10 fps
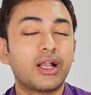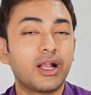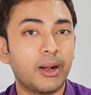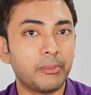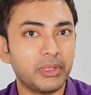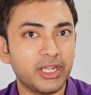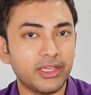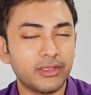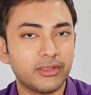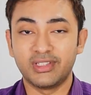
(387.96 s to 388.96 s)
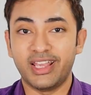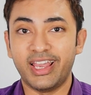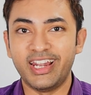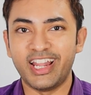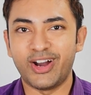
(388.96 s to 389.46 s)
company.
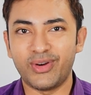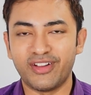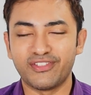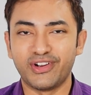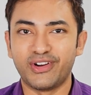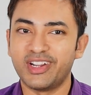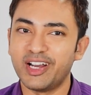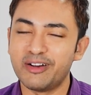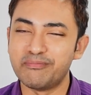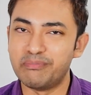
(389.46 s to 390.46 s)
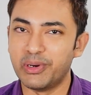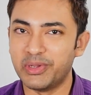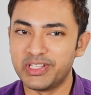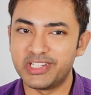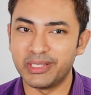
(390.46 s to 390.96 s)
And now I've got a
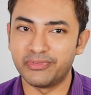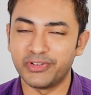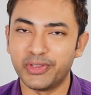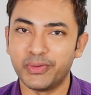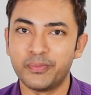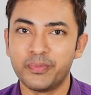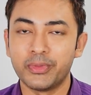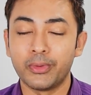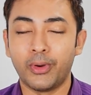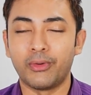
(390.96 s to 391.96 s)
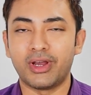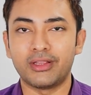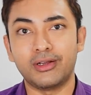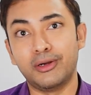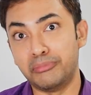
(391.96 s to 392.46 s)
bonus tip for you, or
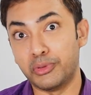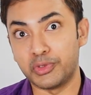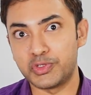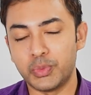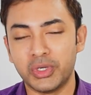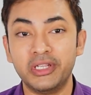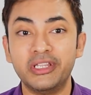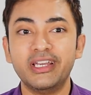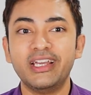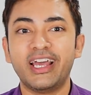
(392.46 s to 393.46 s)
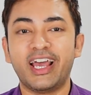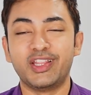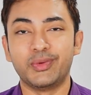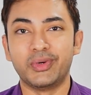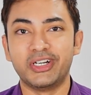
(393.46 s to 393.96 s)
rather a bonus word,
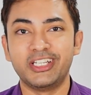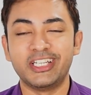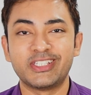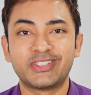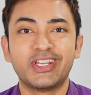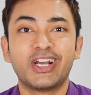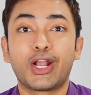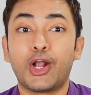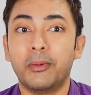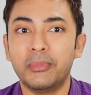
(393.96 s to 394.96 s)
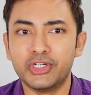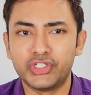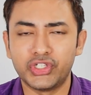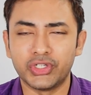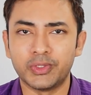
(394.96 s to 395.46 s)
and the word is
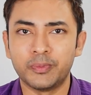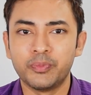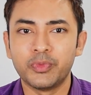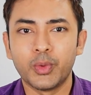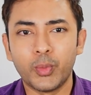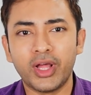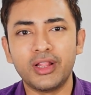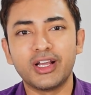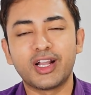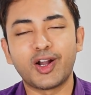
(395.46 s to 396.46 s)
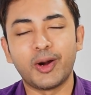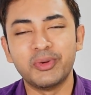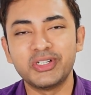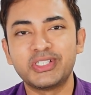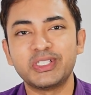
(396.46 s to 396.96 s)
commercial. Well,
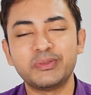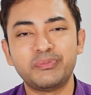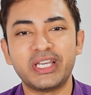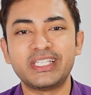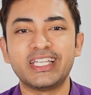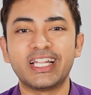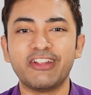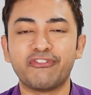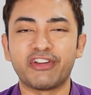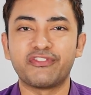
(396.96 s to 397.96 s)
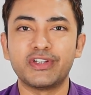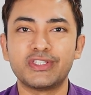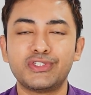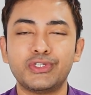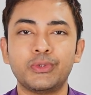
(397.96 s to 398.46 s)
commercial basically
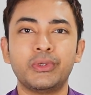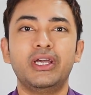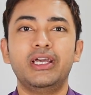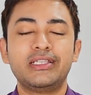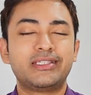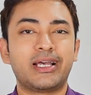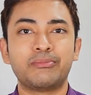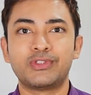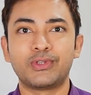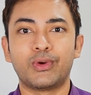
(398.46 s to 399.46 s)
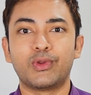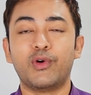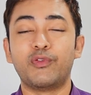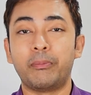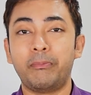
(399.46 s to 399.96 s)
refers to some sort
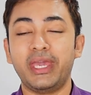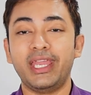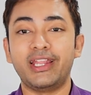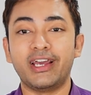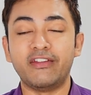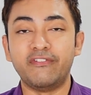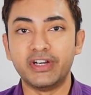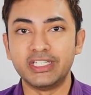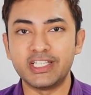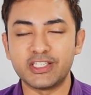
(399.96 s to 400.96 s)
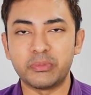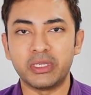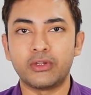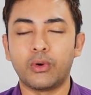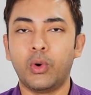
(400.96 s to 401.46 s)
of a paid
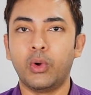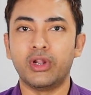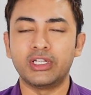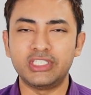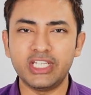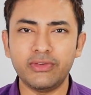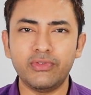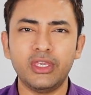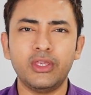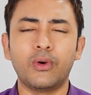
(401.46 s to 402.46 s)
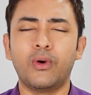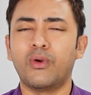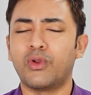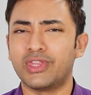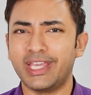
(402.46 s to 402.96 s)
advertisement on a TV
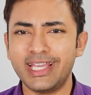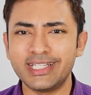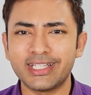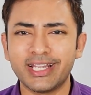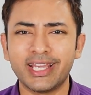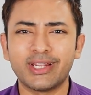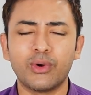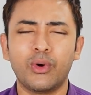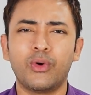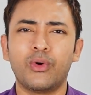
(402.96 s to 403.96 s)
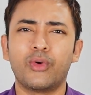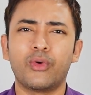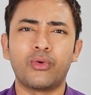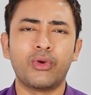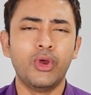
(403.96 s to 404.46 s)
or on the internet
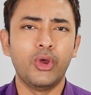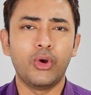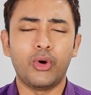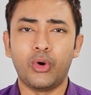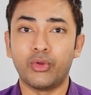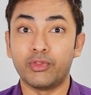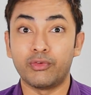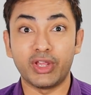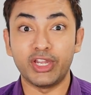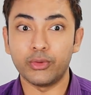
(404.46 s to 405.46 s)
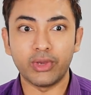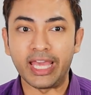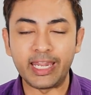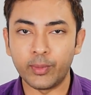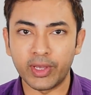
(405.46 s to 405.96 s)
or on the radio,
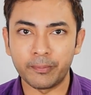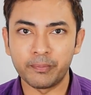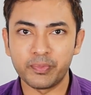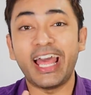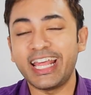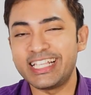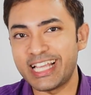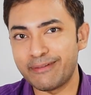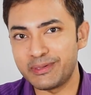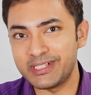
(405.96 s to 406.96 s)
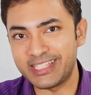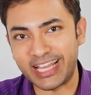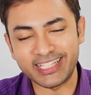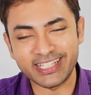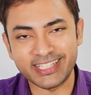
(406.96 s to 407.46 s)
anywhere. An example
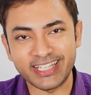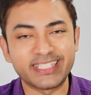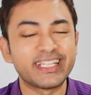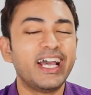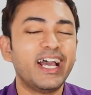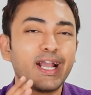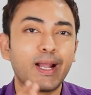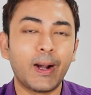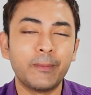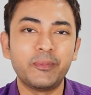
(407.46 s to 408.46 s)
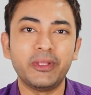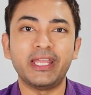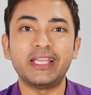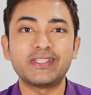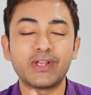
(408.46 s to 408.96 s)
sentence is,
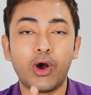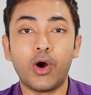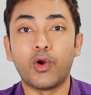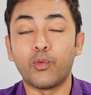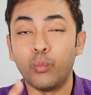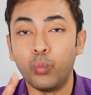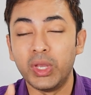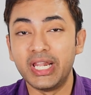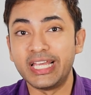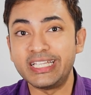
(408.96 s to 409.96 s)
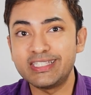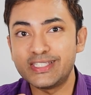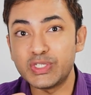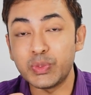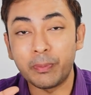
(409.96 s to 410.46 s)
companies are willing
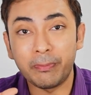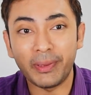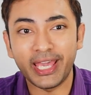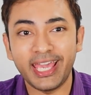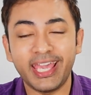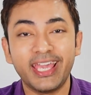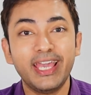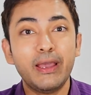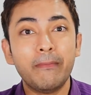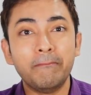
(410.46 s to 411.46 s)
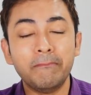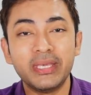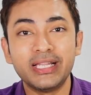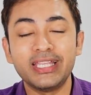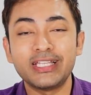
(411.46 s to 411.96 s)
to pay
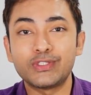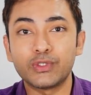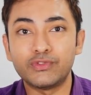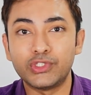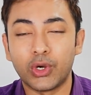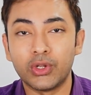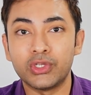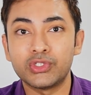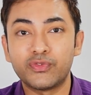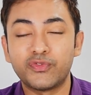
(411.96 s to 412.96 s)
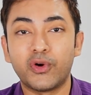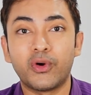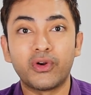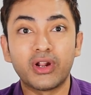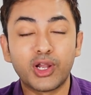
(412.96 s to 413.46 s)
millions of dollars
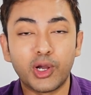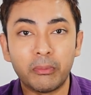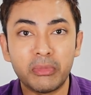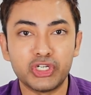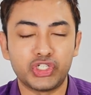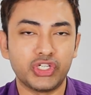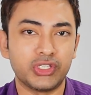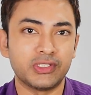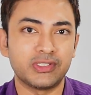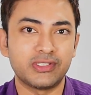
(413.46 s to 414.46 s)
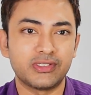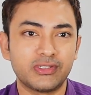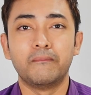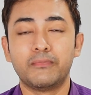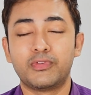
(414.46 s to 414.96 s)
for commercials.
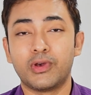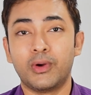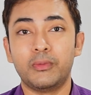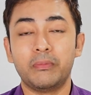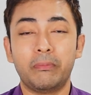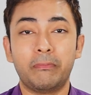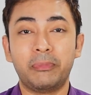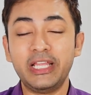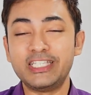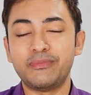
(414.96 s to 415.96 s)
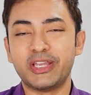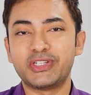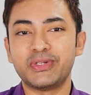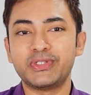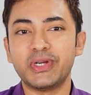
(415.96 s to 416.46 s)
So please make
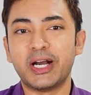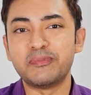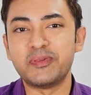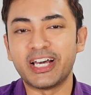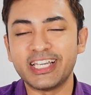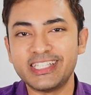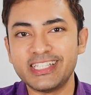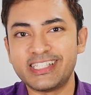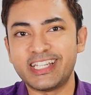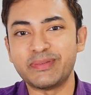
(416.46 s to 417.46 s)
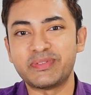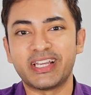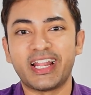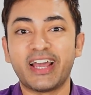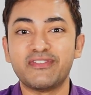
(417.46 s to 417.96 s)
sure to apply these tips
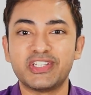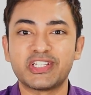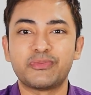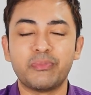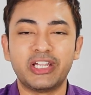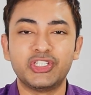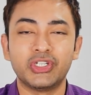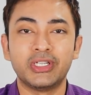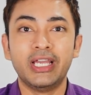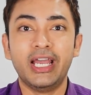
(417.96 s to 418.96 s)
that I have just mentioned,